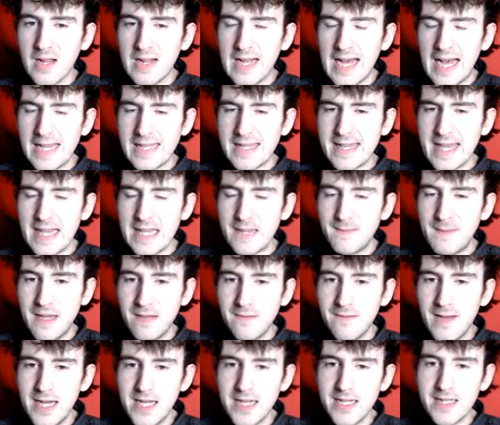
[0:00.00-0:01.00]
that gets
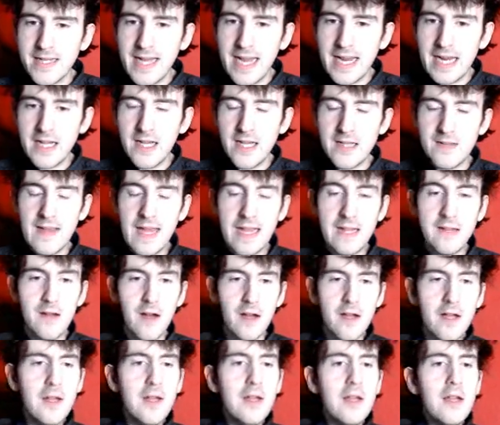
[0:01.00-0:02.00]
me questioning, because it
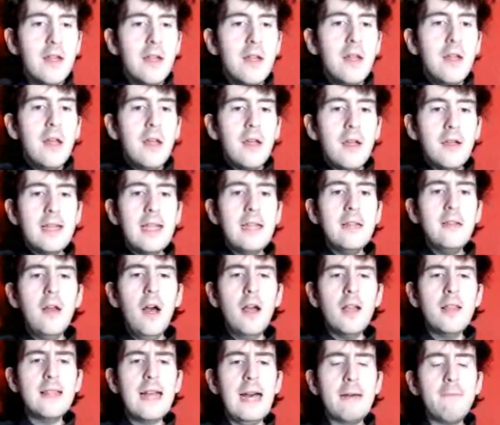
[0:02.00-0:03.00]

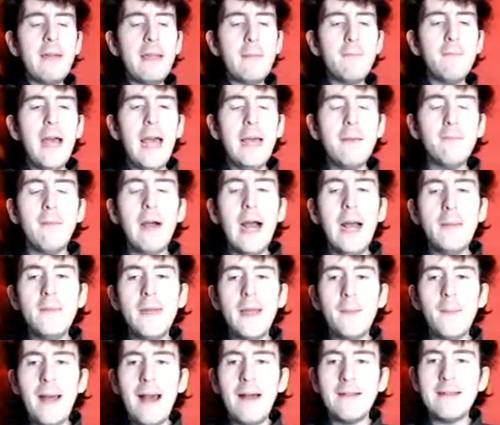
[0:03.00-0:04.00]
looks like we might
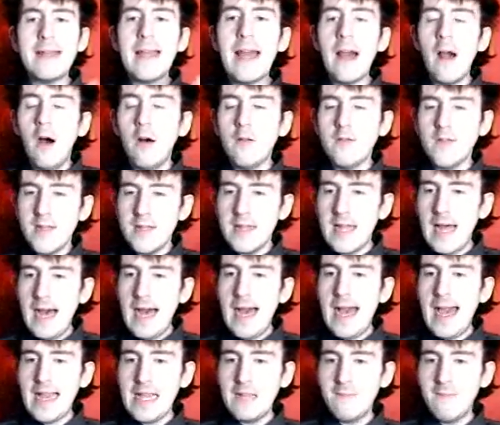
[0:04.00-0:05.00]
be about to get on to the
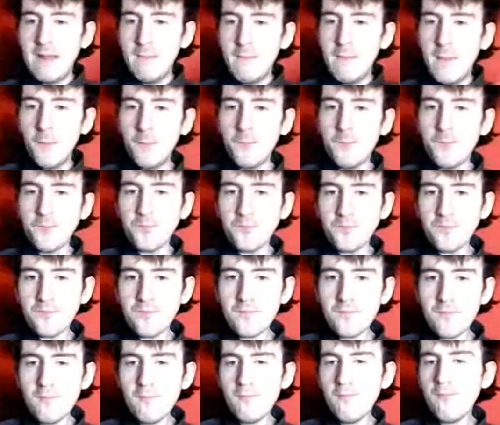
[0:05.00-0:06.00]
heist.
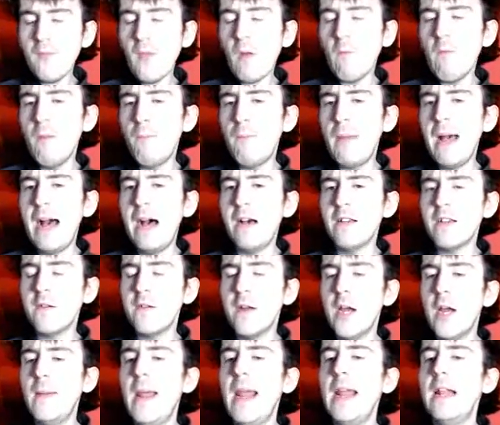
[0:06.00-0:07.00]
With Bao's
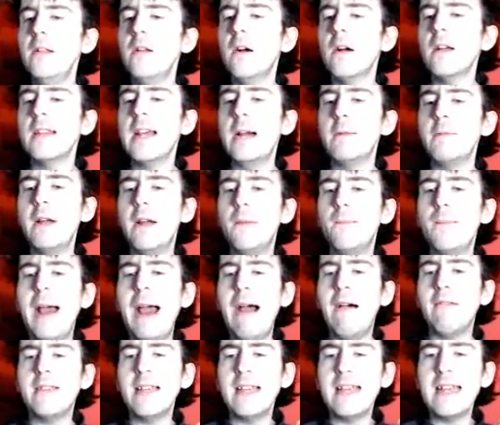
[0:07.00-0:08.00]
group, it looks like we're
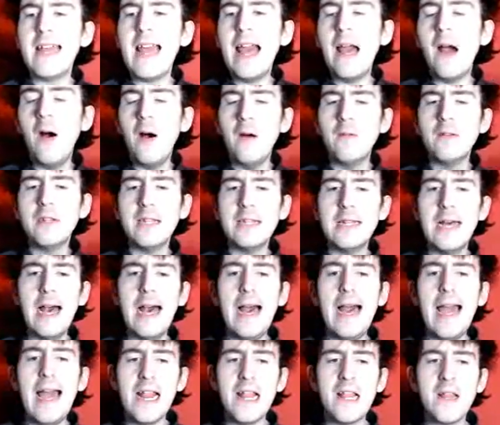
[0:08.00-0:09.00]
about to get on to the
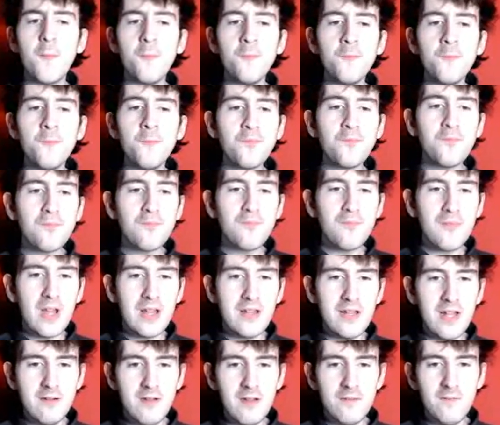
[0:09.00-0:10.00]
heist.
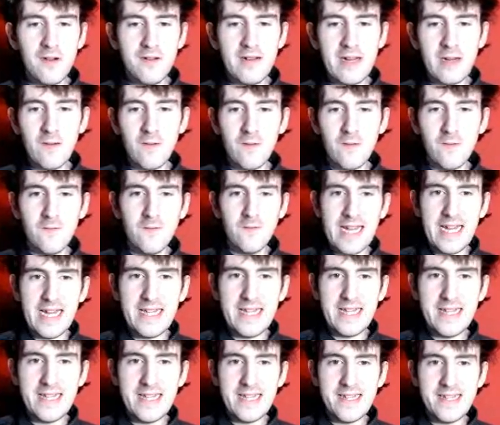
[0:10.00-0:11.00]
So I'm just wondering,
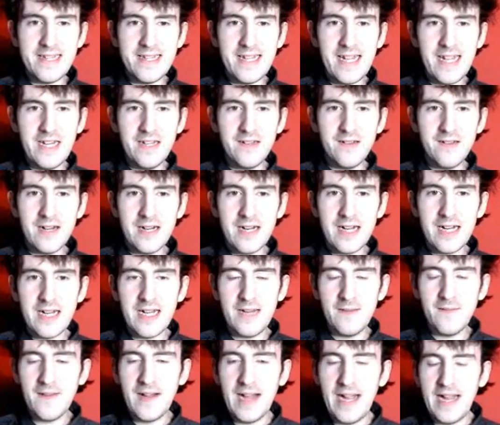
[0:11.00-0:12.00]
is Deidre
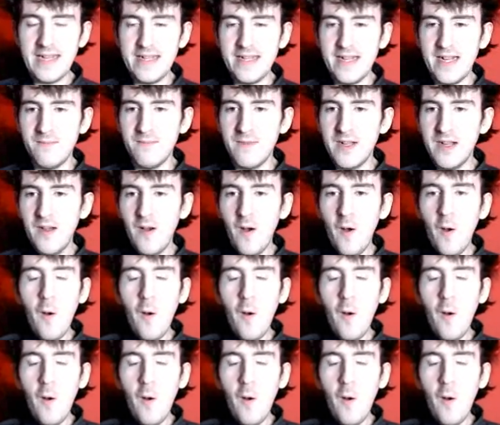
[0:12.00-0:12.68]
going to find them?